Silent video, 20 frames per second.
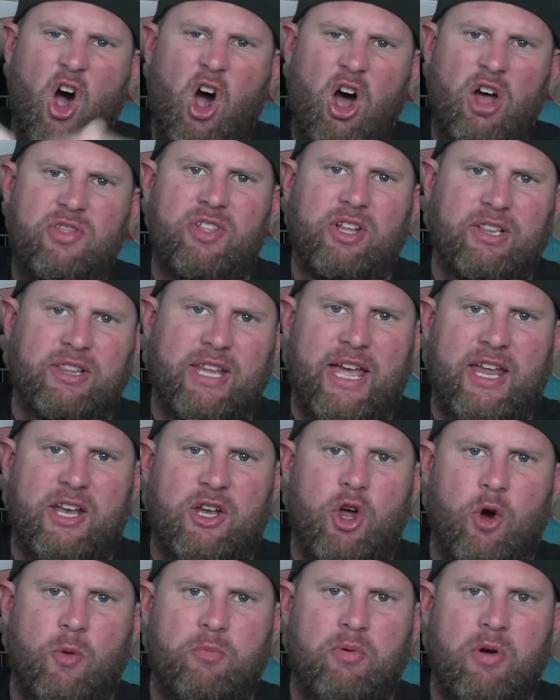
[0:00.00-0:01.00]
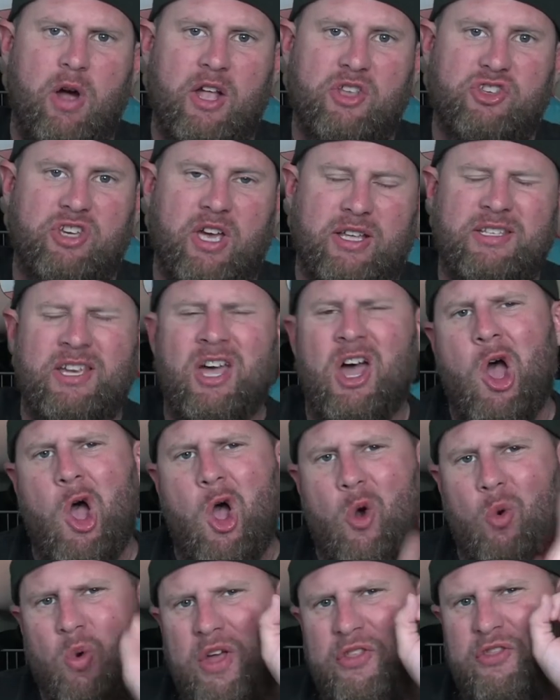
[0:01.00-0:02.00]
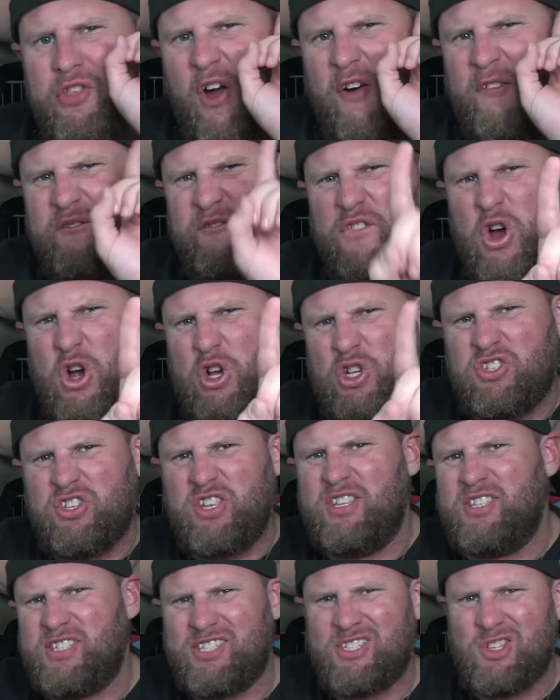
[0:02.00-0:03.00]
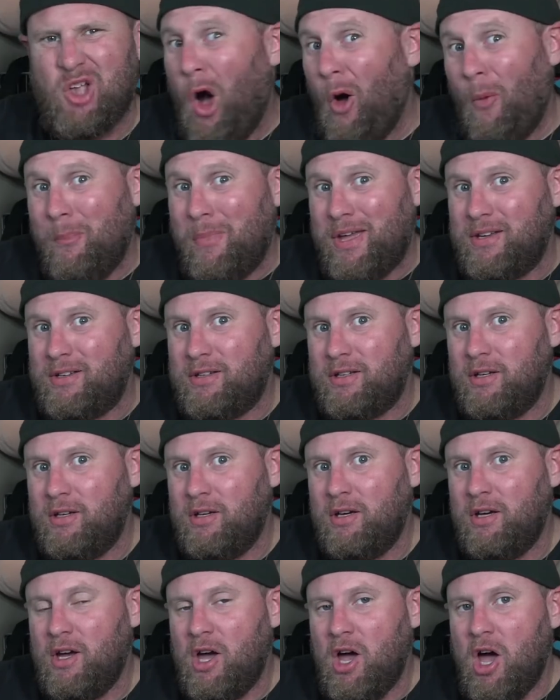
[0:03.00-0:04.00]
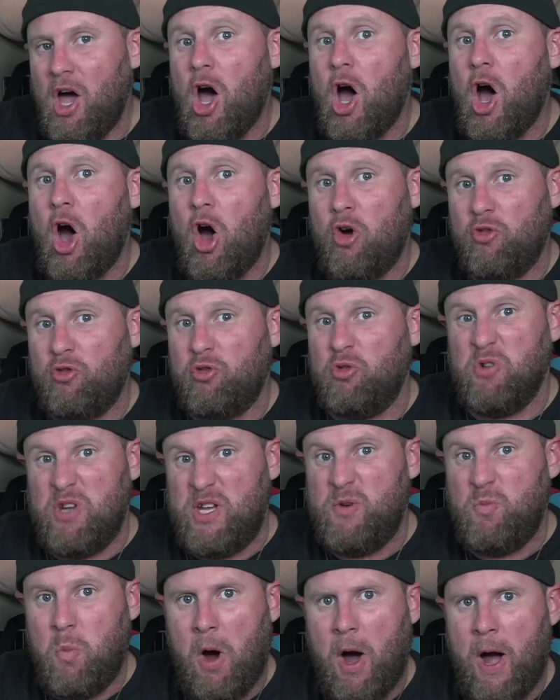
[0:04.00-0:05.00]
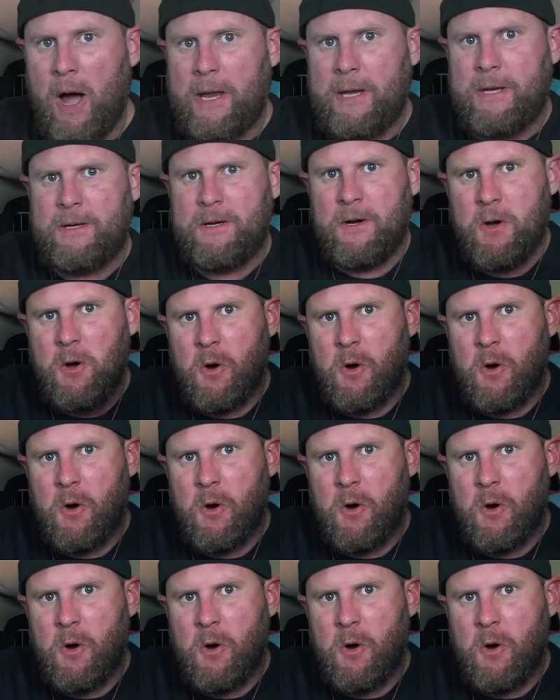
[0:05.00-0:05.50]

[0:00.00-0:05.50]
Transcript: on the Lando Project with our first installment of Rewind